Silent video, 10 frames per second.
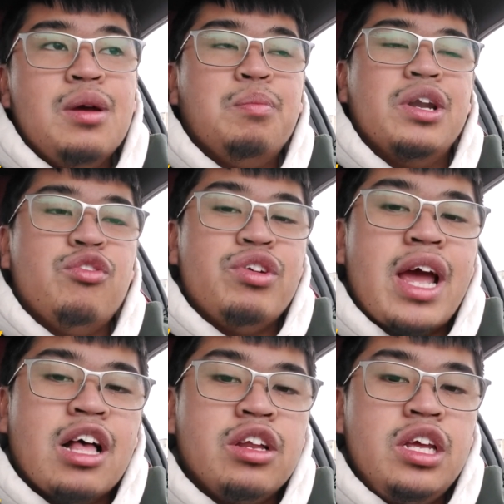But in
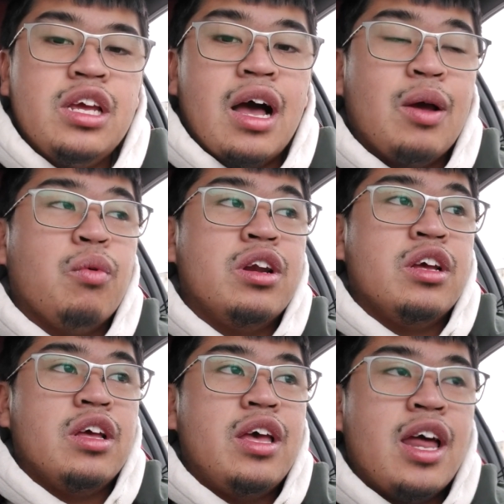reality, I want
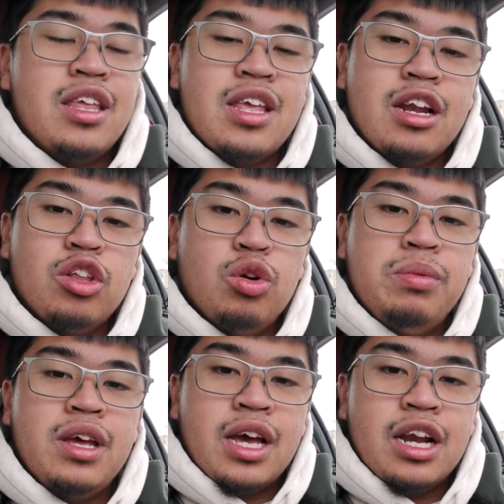to edit that a little
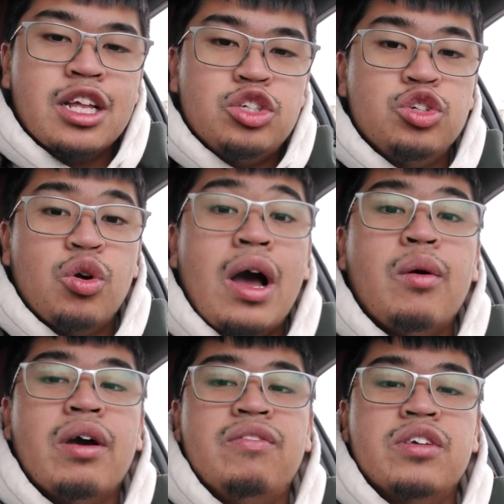bit and kind of let you know how
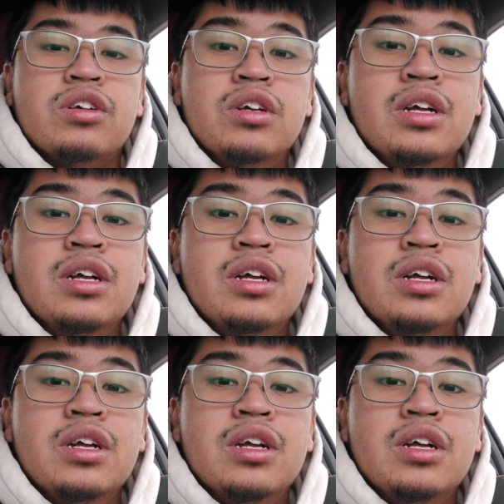I feel.